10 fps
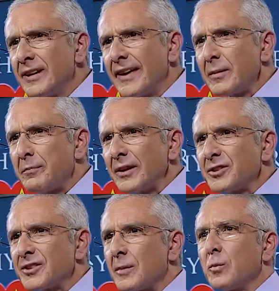together,
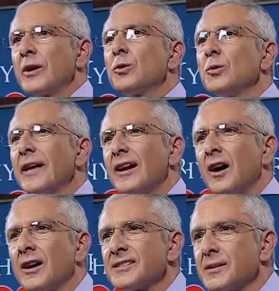bunched up. We call that
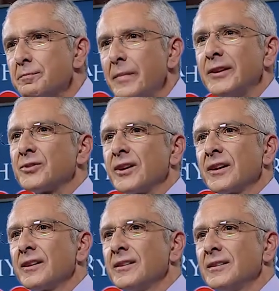isometric.